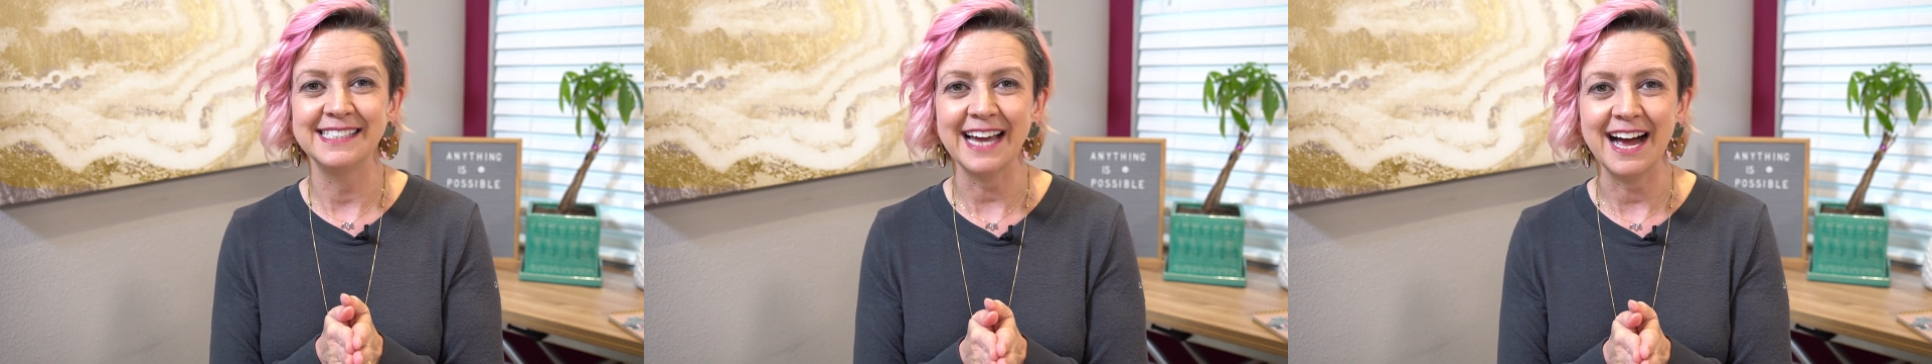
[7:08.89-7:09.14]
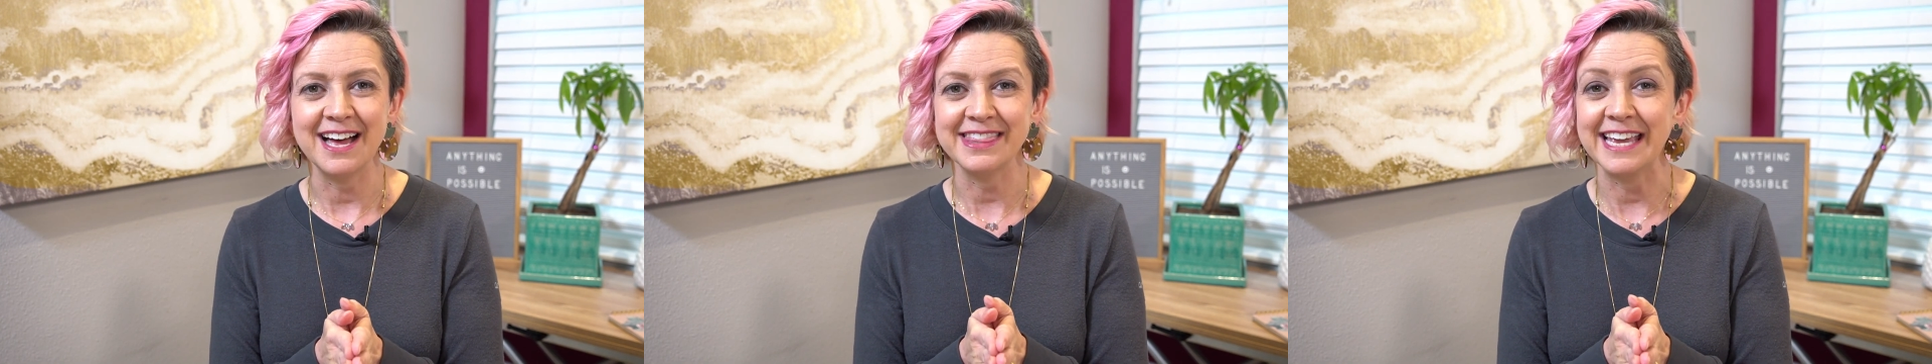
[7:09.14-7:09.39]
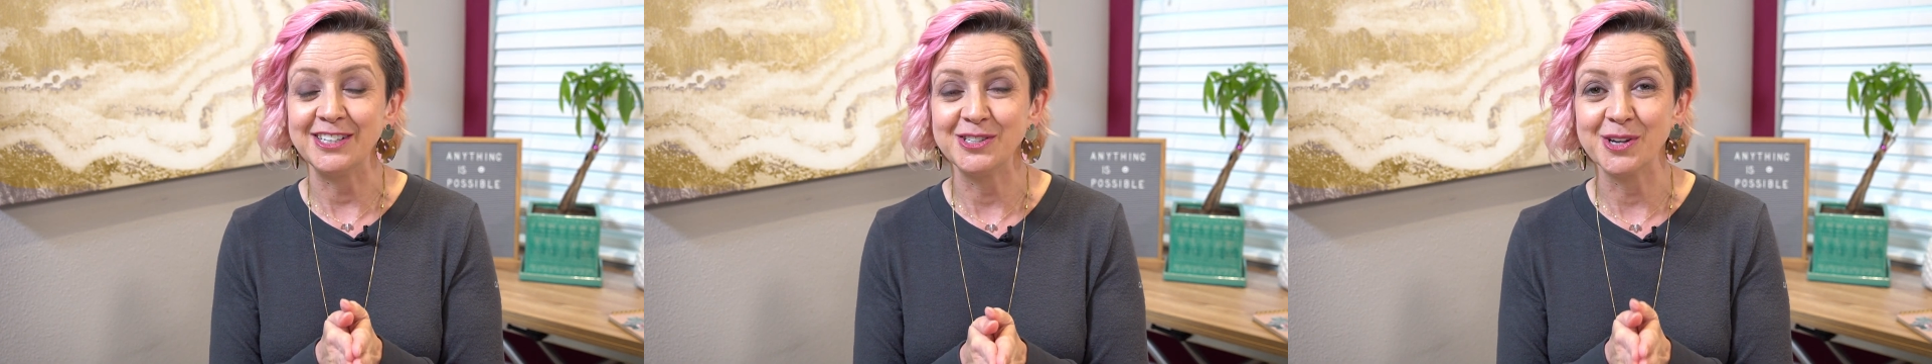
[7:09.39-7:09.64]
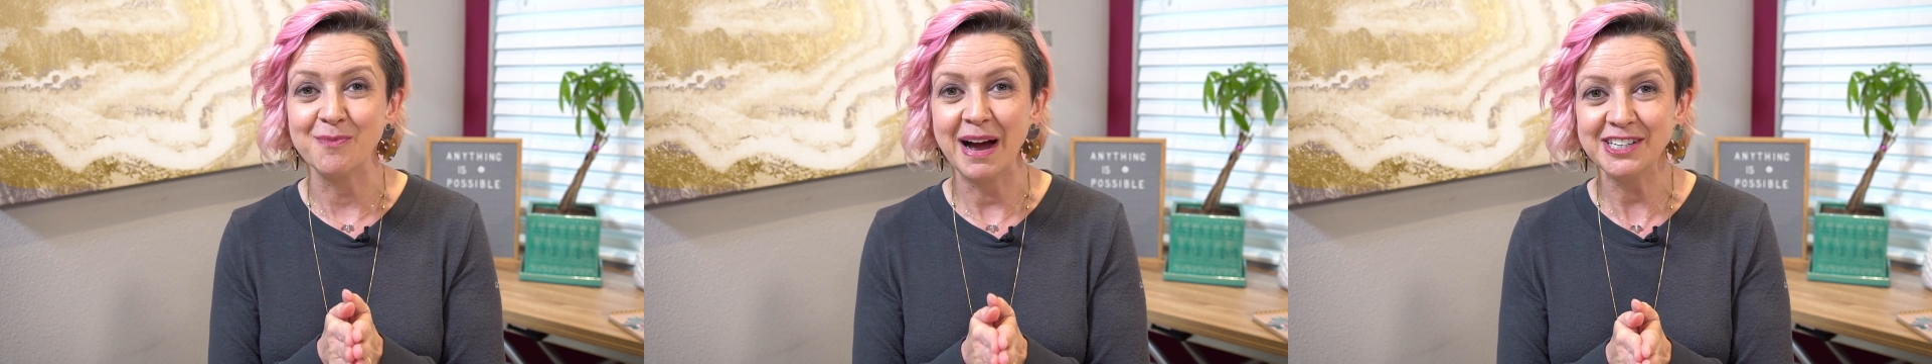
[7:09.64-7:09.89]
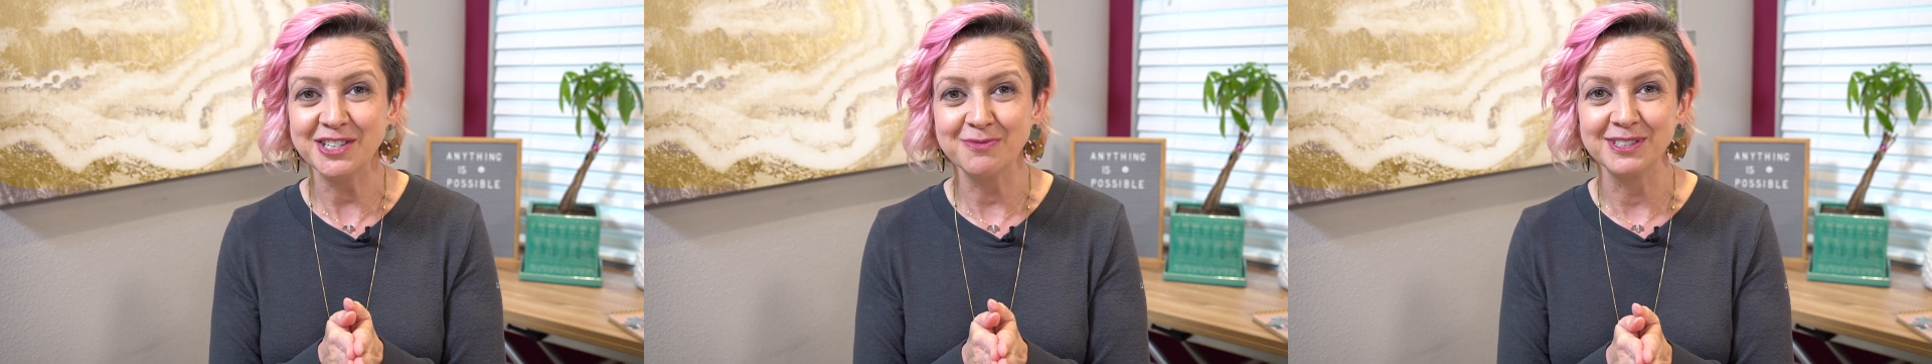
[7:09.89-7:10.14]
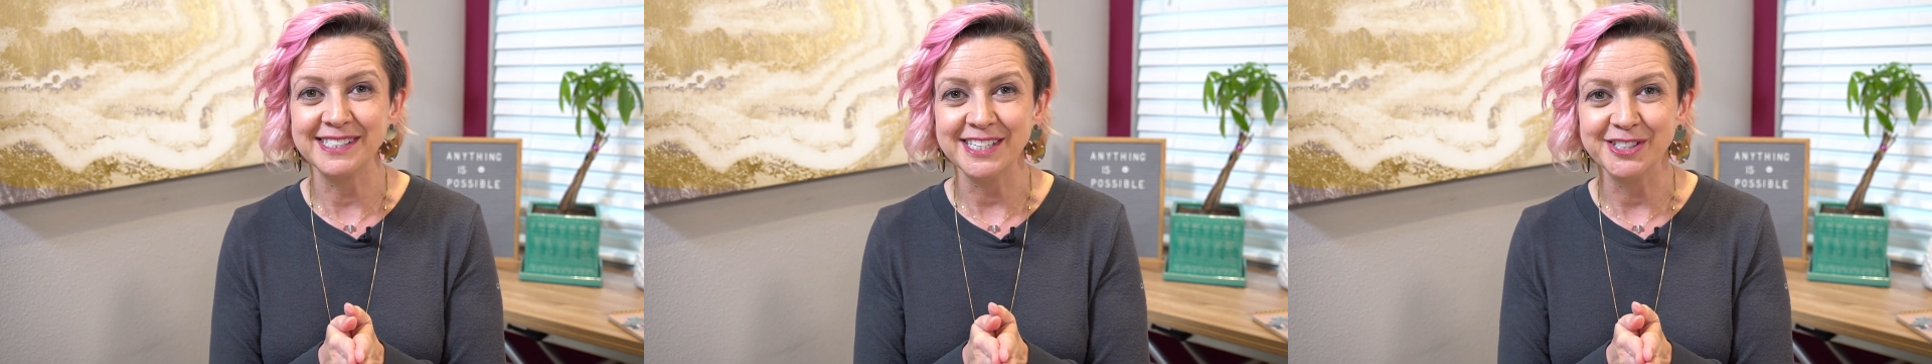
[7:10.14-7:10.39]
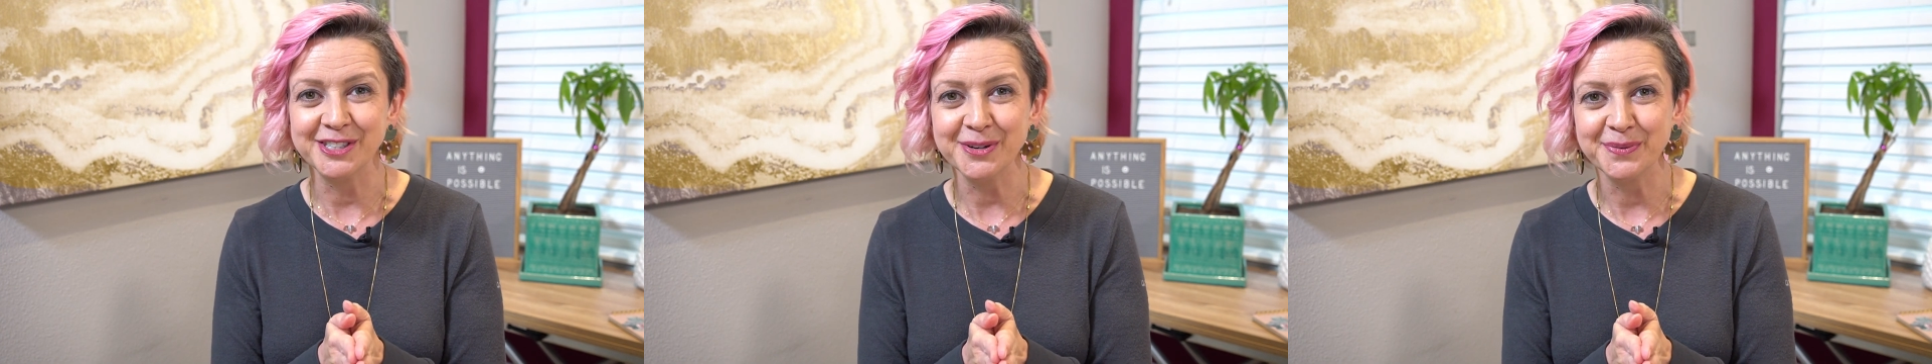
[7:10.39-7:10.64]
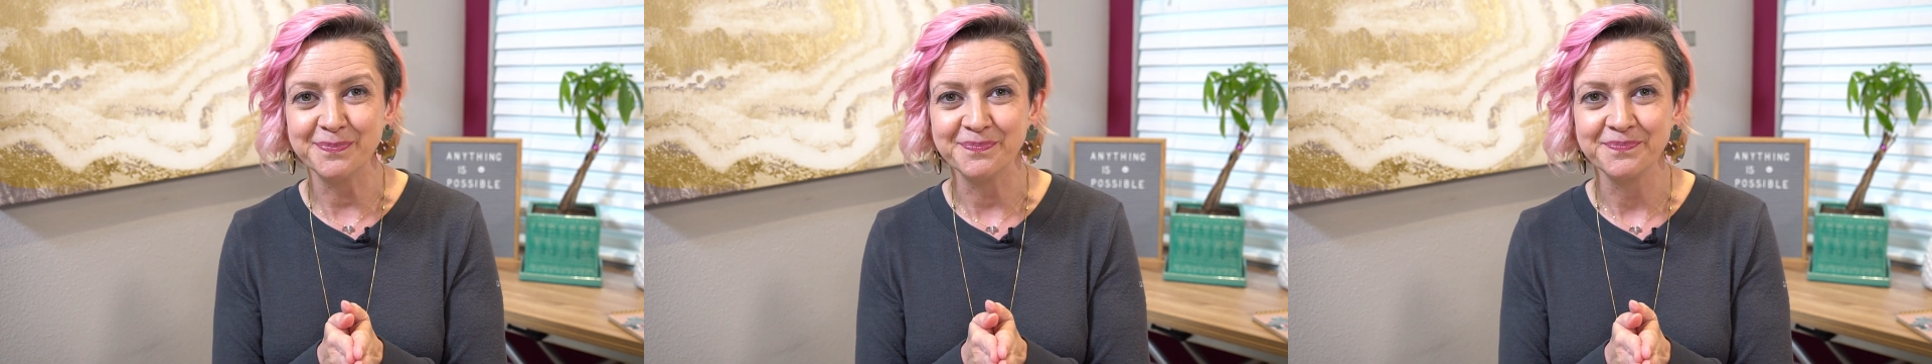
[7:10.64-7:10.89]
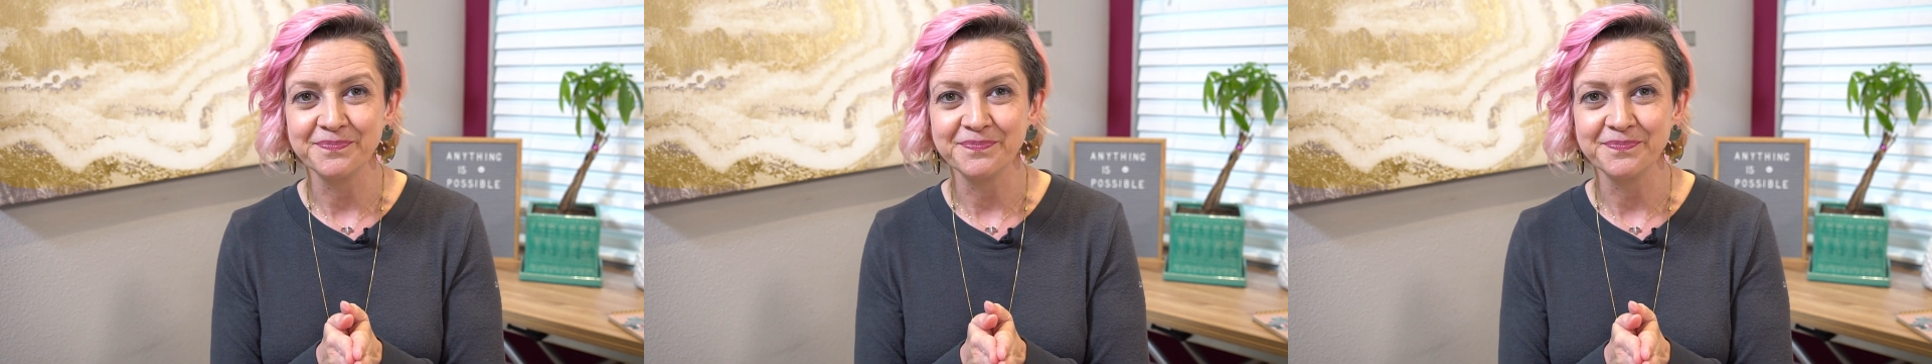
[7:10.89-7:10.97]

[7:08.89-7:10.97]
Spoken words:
thank you so much, and we'll see you soon.